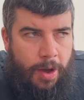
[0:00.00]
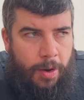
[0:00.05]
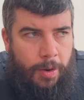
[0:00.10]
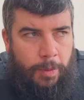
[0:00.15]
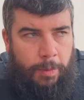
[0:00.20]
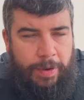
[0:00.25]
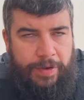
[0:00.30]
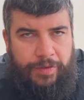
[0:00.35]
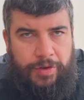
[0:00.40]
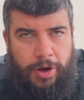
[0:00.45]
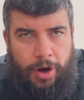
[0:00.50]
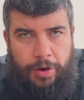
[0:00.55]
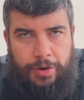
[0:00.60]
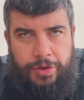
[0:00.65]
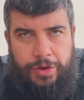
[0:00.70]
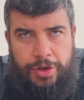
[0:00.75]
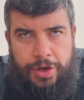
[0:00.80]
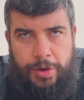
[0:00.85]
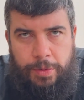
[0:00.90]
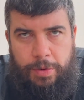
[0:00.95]
We've
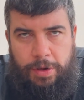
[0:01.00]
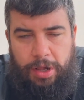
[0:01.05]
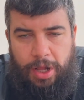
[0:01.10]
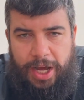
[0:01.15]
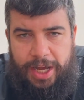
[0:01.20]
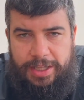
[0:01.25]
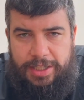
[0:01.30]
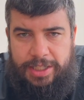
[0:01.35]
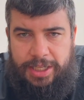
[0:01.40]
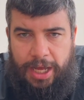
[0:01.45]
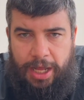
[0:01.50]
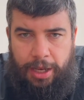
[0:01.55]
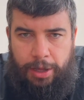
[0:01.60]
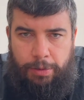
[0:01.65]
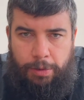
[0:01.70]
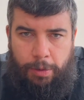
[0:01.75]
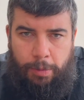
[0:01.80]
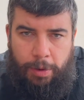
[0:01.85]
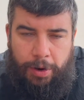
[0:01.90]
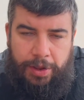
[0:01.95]
got new clientele
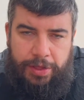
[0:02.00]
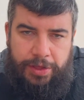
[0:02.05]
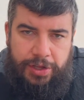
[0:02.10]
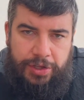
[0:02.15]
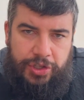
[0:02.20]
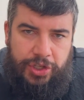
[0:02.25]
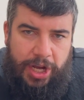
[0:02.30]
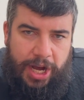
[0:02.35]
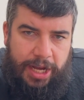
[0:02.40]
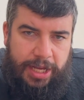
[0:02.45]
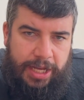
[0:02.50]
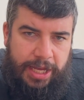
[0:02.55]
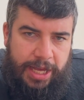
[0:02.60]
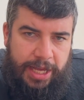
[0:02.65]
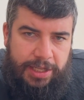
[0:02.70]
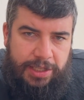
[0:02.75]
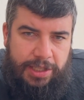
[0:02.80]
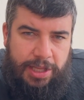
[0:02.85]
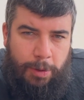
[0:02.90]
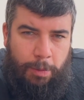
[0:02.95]
who are wanting the
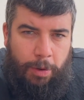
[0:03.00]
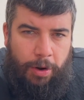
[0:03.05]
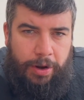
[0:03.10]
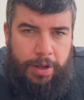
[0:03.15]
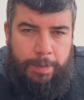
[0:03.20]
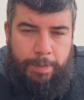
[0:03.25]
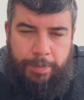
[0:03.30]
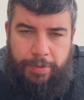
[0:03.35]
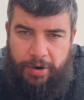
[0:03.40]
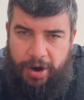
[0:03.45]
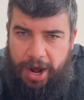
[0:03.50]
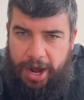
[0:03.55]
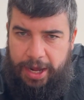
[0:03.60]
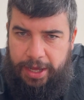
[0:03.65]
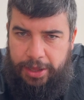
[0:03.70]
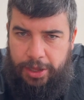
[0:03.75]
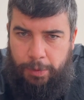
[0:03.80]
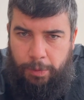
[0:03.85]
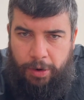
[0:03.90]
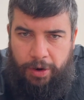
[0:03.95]
jackets, they're wanting
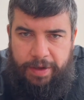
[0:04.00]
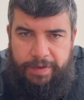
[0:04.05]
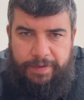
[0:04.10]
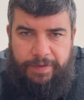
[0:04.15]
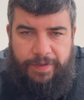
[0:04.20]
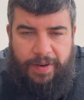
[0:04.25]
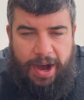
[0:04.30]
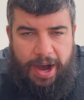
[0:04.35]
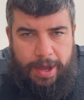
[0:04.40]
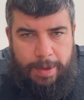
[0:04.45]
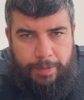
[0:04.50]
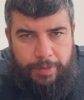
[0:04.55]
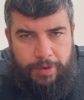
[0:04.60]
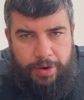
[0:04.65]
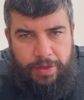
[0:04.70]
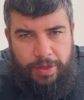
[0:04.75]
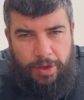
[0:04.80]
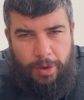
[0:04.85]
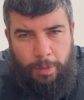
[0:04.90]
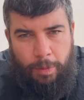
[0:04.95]
bright, they're wanting
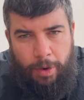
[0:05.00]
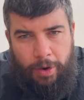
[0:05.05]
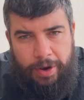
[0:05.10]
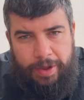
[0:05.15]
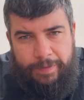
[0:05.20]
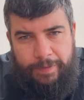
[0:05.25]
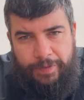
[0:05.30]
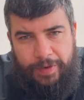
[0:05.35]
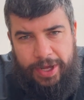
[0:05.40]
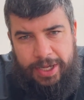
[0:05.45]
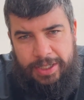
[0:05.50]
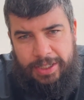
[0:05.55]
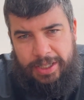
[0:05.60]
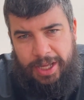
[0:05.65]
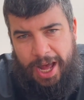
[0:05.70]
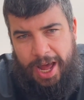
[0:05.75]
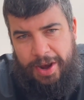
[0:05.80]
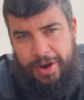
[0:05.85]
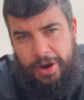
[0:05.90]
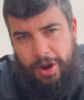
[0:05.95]
vibrant, they're wanting things
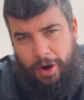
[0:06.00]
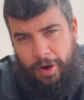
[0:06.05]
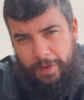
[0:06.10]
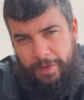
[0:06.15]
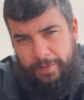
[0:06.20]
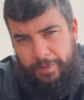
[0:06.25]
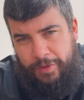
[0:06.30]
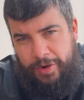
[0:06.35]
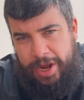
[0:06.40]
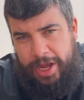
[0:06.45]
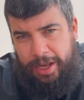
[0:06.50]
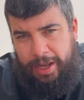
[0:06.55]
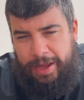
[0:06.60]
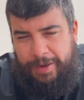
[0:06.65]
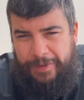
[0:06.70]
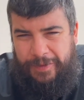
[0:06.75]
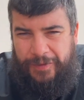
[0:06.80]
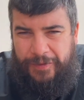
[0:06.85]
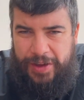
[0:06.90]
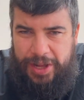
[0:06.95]
that are not
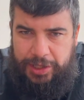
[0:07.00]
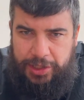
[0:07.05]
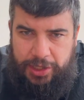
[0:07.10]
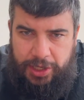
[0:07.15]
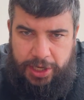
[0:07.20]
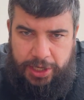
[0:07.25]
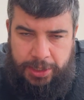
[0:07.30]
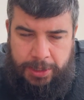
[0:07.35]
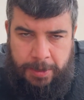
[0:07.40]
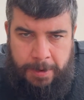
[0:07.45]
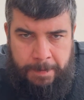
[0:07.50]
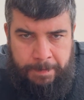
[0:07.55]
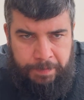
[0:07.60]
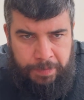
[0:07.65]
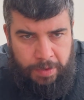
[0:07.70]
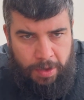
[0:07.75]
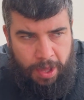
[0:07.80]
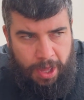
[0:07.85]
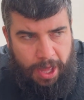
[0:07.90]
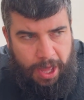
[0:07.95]
really fitted.
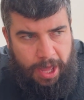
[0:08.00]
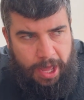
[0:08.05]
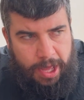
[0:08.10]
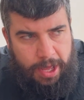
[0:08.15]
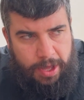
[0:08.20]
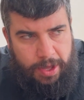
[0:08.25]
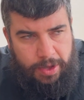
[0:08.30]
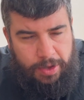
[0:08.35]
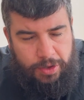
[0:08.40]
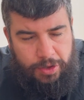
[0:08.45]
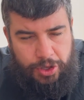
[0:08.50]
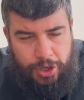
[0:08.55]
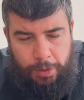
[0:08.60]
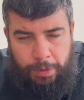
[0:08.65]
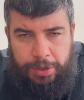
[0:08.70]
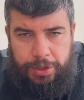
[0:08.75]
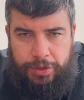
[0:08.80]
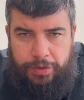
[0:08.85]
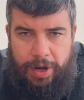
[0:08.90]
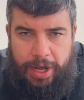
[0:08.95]
You
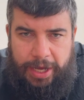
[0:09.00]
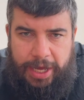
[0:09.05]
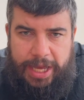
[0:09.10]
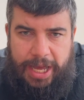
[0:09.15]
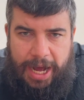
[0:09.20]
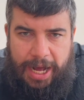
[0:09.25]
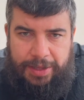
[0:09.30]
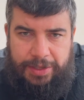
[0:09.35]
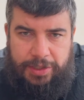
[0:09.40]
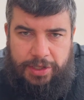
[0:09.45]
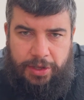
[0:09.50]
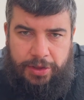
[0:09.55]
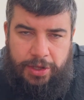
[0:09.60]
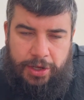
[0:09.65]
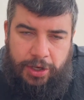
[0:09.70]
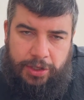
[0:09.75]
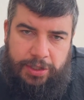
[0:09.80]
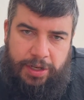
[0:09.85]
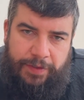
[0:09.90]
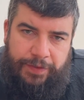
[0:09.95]
want to try and get your hands on
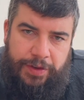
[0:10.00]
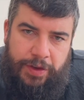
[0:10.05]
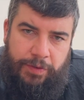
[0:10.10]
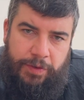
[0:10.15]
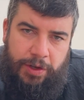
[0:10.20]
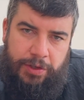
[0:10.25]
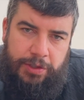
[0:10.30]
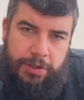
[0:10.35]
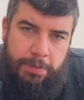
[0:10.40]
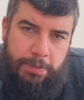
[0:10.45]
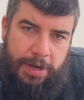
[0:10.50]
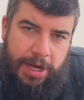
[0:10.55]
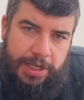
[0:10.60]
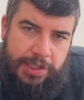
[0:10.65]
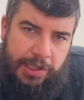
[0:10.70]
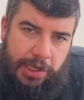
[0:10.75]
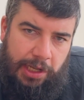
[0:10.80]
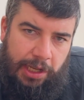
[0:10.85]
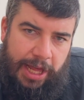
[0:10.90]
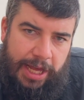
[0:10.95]
those, and if you've got some
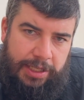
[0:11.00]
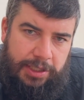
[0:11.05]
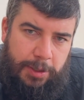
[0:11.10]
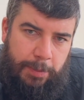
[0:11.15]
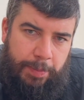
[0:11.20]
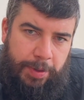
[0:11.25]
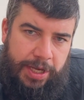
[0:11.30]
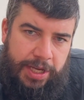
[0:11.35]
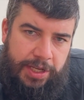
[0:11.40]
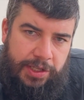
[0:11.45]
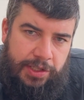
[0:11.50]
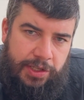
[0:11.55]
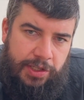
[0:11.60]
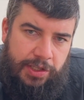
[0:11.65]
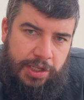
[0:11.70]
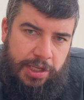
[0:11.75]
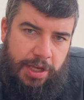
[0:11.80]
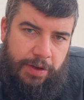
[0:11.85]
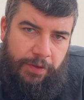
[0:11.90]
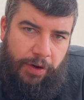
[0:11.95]
nice collector
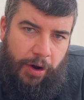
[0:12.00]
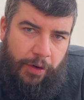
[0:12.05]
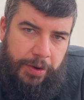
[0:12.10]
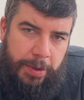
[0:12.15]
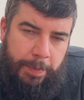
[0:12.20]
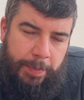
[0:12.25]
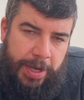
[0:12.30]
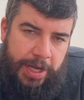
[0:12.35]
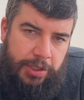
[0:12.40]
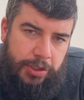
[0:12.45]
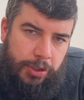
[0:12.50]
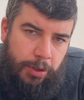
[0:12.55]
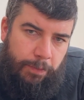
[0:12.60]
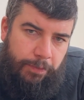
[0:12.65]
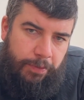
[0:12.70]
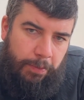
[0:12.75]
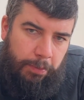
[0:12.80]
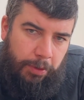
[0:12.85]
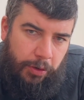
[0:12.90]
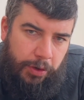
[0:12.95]
pieces that you've already picked
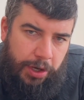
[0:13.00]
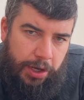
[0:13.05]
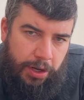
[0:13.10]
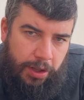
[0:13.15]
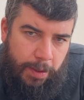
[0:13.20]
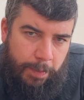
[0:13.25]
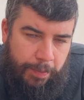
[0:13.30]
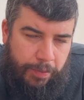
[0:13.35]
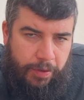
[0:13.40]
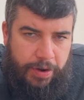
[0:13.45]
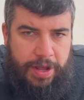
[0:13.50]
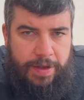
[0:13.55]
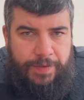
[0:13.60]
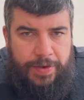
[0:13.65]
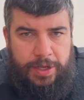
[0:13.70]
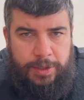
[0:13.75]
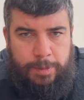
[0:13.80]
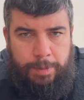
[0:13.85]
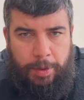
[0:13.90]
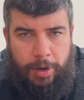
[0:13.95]
up from looking at the
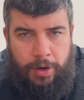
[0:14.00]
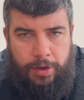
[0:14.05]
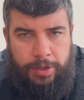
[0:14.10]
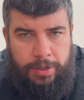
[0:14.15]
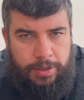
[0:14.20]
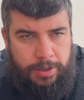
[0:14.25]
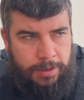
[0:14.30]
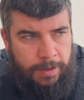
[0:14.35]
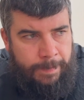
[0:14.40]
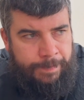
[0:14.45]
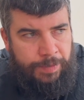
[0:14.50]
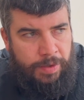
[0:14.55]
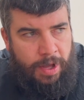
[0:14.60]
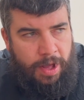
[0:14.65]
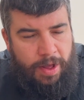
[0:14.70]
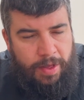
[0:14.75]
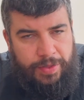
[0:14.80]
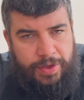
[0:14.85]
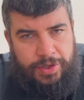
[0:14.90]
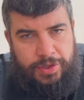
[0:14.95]
previous points,
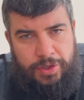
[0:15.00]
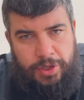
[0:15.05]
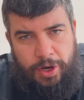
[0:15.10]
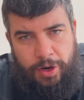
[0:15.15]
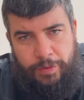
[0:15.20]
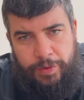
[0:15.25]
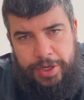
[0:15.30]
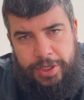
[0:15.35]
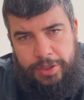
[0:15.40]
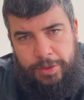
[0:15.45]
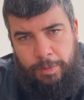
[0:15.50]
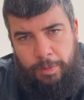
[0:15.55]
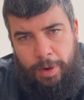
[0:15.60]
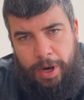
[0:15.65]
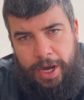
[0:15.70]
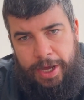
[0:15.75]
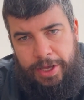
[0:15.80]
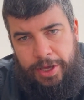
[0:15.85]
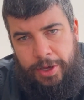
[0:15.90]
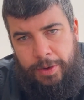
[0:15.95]
there's no reason
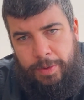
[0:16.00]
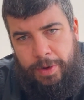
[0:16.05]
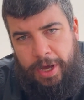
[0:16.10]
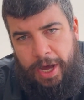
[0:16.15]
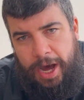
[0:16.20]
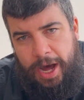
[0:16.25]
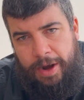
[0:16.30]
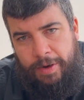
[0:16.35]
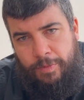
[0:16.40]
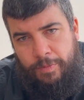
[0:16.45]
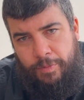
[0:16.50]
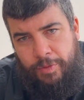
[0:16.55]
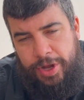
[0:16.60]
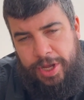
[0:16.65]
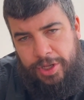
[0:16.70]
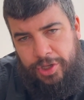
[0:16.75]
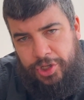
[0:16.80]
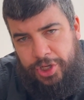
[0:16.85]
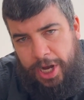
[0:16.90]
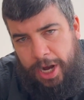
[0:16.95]
why you can't
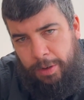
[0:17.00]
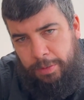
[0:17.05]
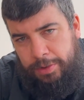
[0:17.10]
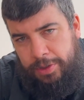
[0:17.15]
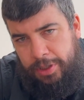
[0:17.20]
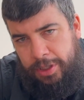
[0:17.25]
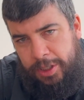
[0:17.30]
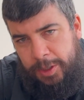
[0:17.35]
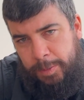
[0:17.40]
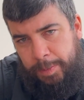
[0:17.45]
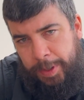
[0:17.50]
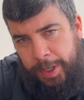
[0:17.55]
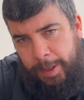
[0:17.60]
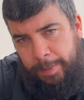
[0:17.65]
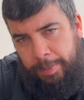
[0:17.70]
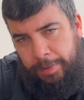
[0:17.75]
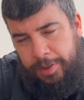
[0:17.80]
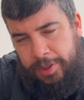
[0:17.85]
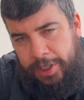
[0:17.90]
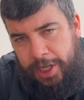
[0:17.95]
reach out to these
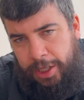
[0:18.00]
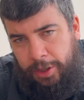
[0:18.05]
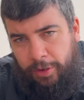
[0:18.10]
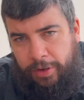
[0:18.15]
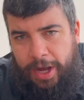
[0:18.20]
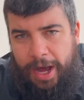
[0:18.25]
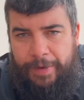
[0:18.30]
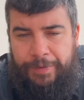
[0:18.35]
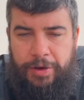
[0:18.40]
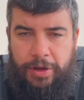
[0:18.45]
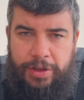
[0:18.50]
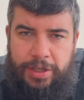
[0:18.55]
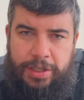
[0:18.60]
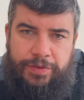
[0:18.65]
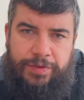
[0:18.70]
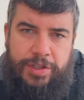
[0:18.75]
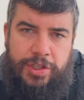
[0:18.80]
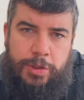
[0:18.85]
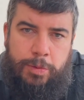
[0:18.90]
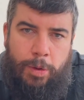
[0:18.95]
people and say, look, I've got this
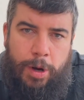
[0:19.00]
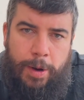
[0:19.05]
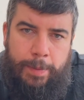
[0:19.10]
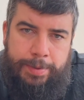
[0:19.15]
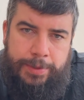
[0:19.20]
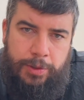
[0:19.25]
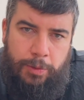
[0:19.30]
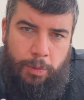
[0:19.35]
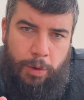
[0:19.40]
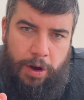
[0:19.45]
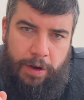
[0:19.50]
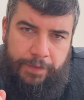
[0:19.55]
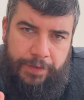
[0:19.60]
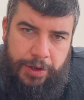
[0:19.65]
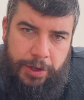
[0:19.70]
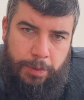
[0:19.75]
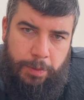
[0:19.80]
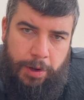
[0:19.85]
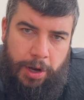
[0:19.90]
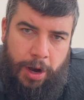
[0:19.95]
for swaps, what have
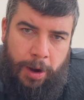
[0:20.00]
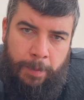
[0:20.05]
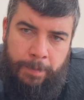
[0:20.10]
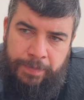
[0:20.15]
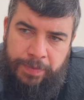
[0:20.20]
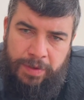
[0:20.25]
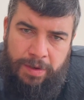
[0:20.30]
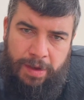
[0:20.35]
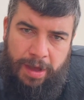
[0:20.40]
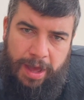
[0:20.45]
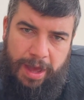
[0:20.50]
you got?